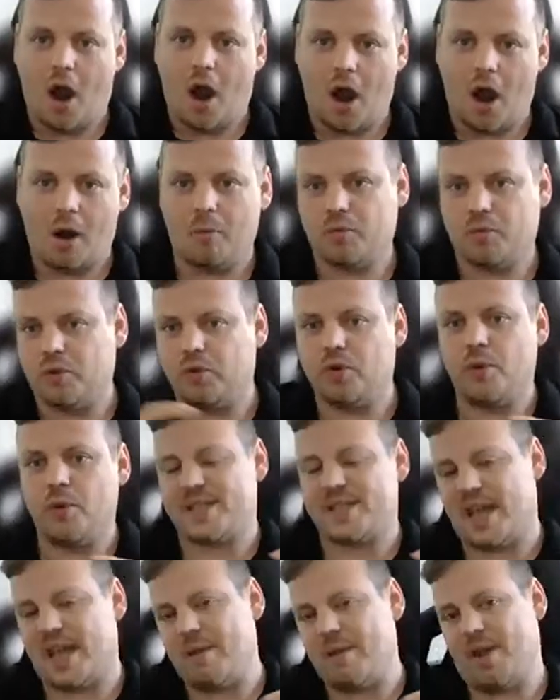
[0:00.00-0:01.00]
to do
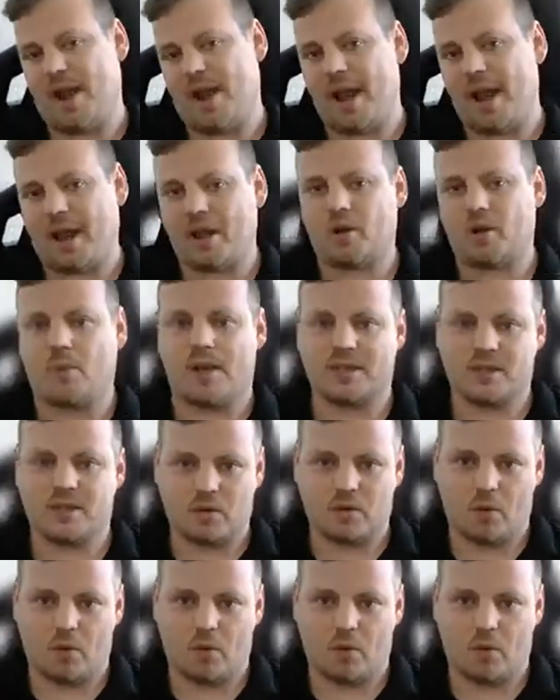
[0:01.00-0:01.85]
its API request.